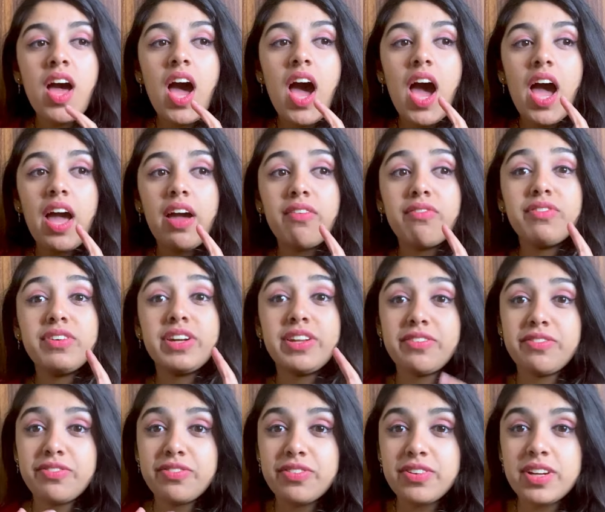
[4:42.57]
I have
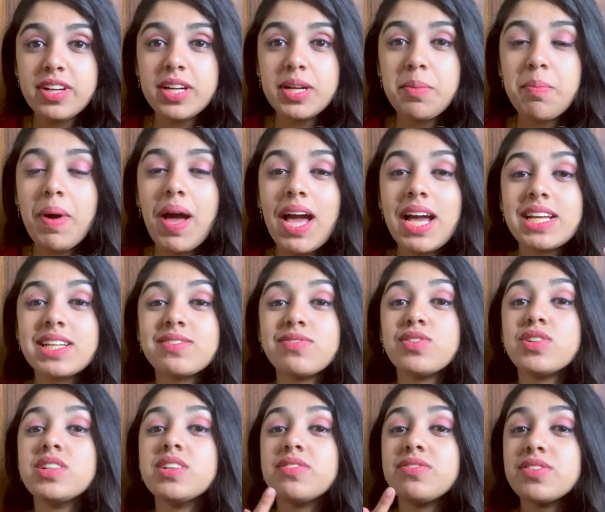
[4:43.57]
different bags for
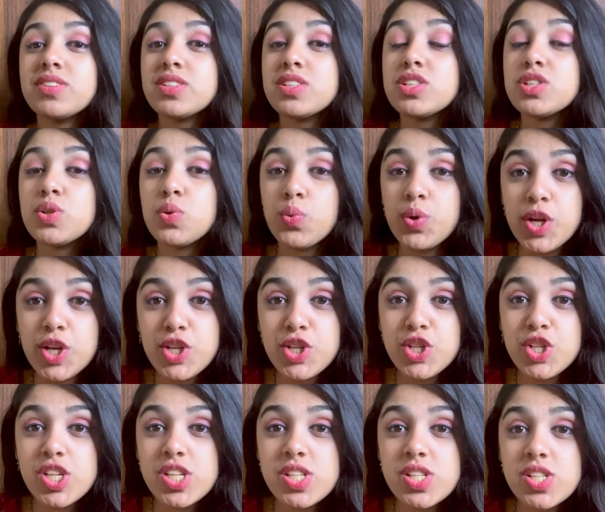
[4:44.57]
different
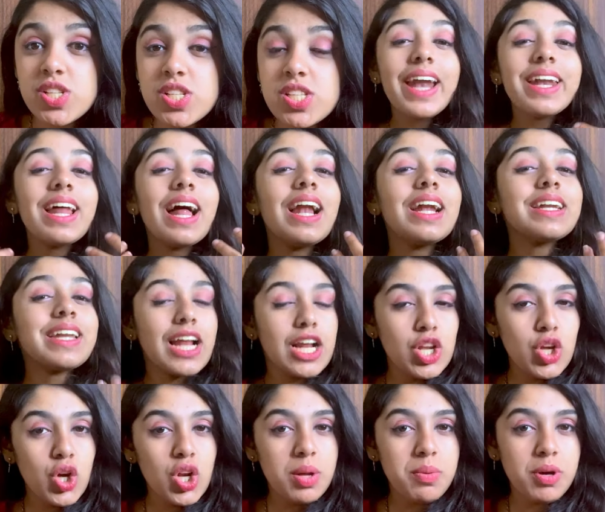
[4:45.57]
situations, and I'll tell
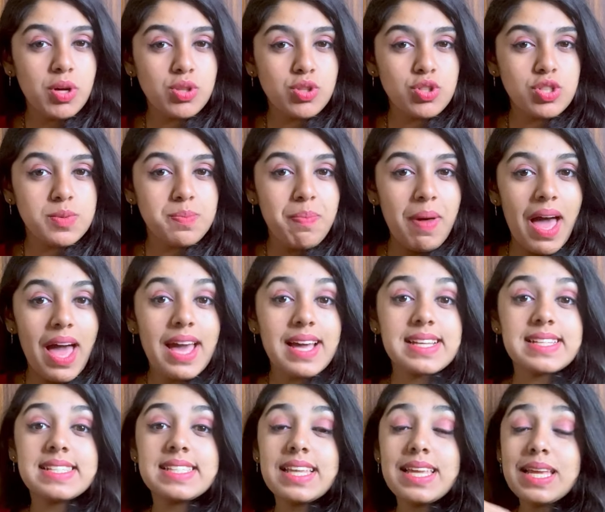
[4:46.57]
you all about those
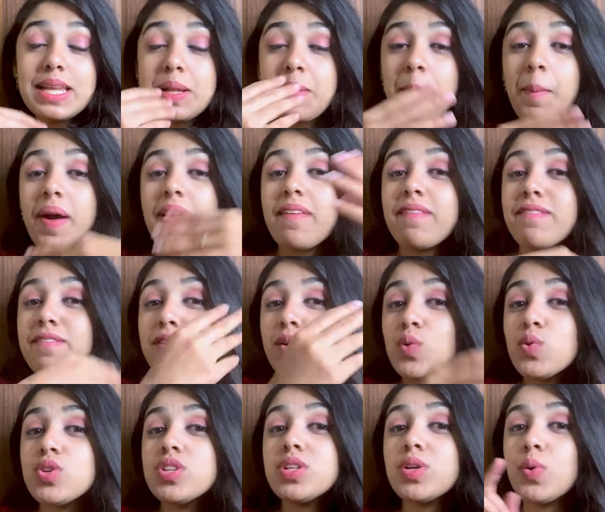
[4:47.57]
bags in my
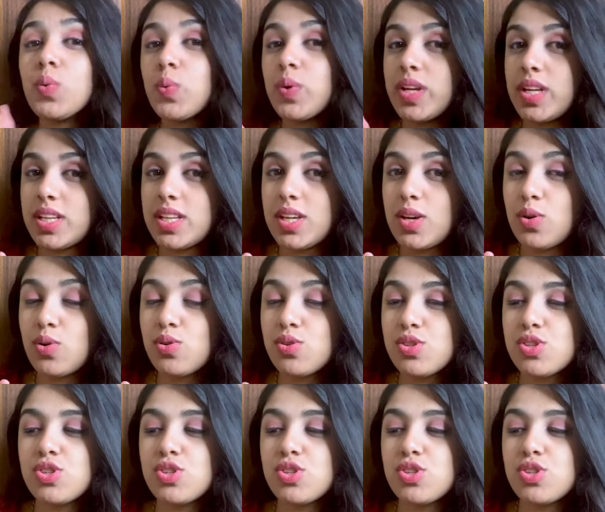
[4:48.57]
future videos.